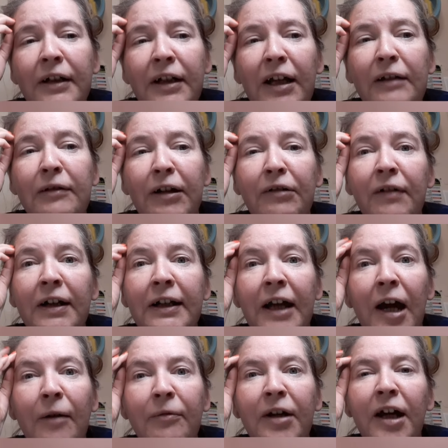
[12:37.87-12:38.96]
And like right
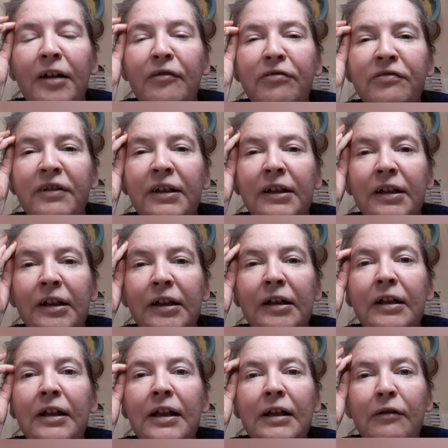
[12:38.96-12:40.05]
now, I'm kind of fiddling it
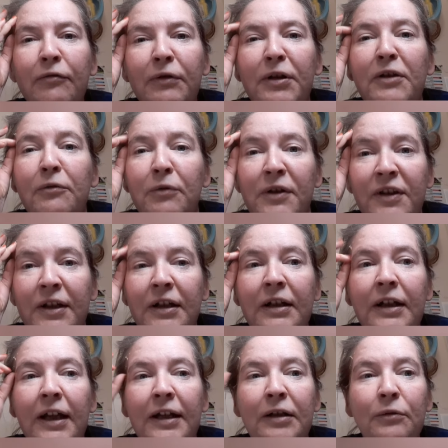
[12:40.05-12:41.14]
with it,
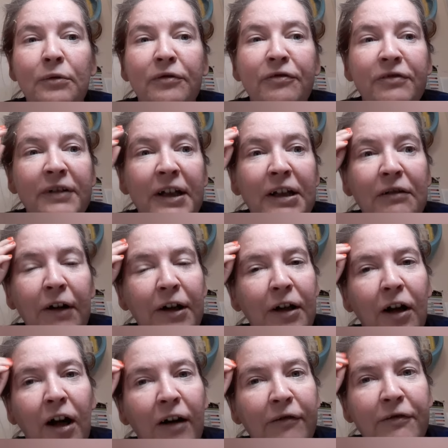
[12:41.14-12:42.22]
and it will flake right
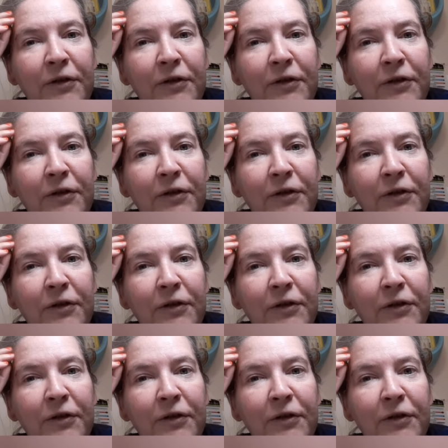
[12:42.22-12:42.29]
off.